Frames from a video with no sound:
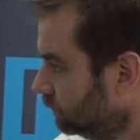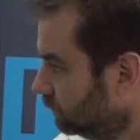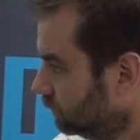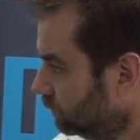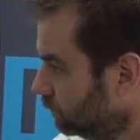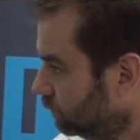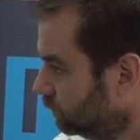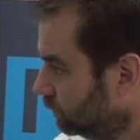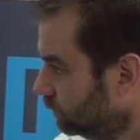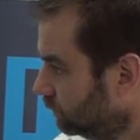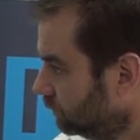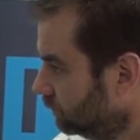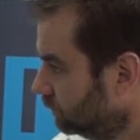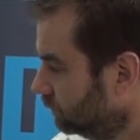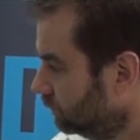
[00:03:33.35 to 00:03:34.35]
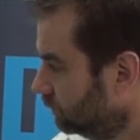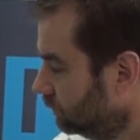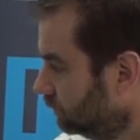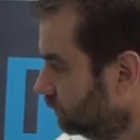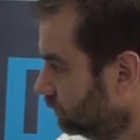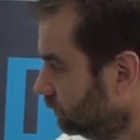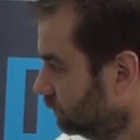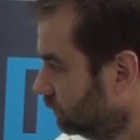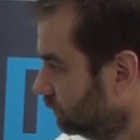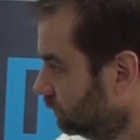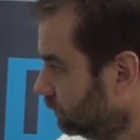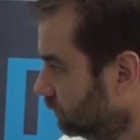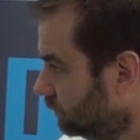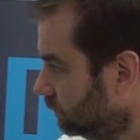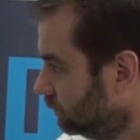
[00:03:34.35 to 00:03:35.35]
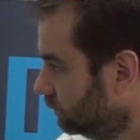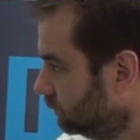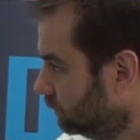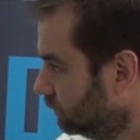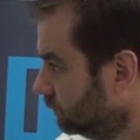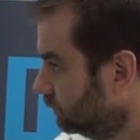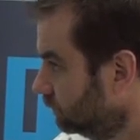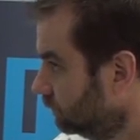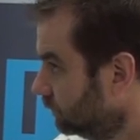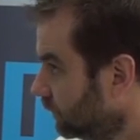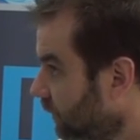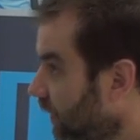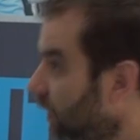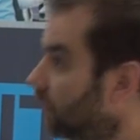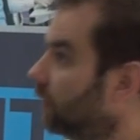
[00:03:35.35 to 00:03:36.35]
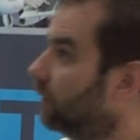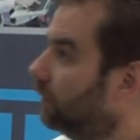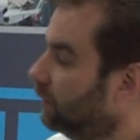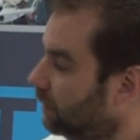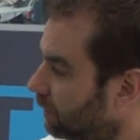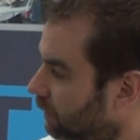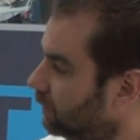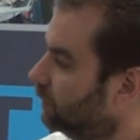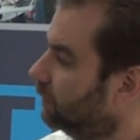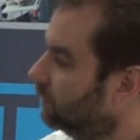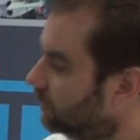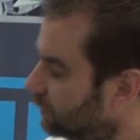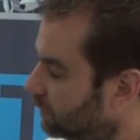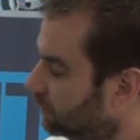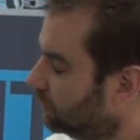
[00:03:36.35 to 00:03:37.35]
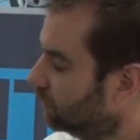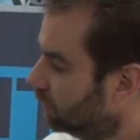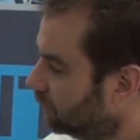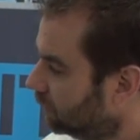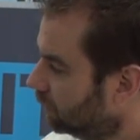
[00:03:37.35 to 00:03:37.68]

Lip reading: No words are spoken by the person on screen.